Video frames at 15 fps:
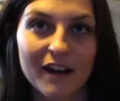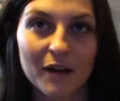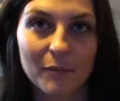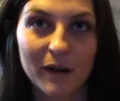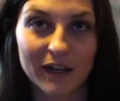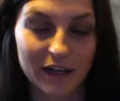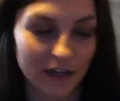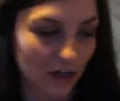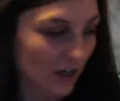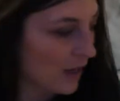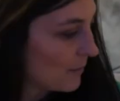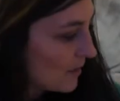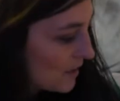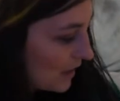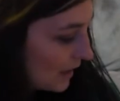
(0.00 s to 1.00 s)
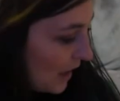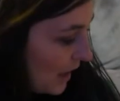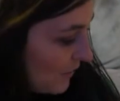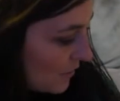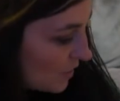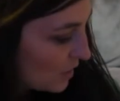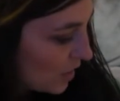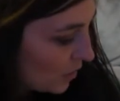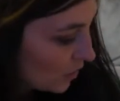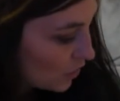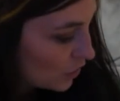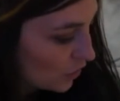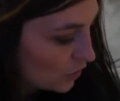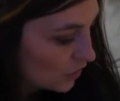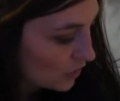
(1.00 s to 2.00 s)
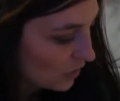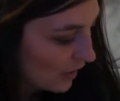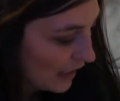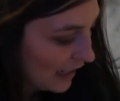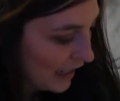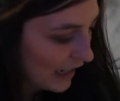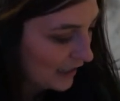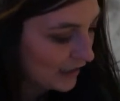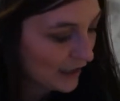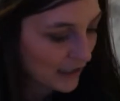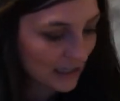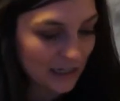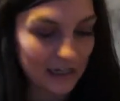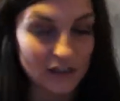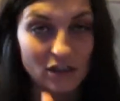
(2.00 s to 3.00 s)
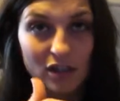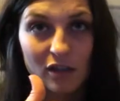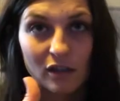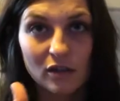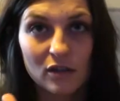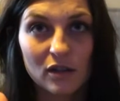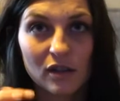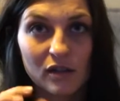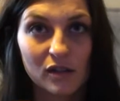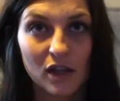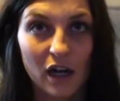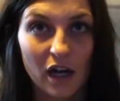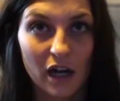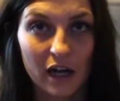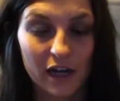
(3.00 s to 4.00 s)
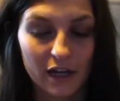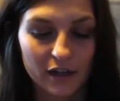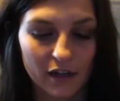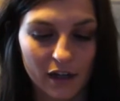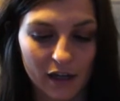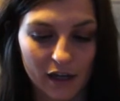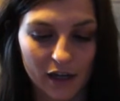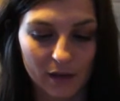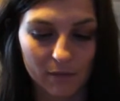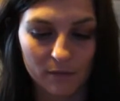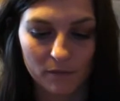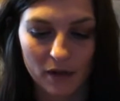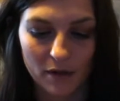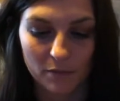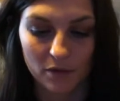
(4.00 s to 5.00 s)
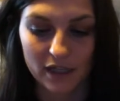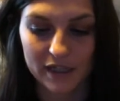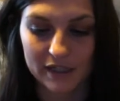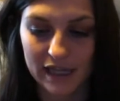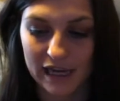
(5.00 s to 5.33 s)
my daughter Emerson loves. So she'll just go ahead and just glue those on and place that.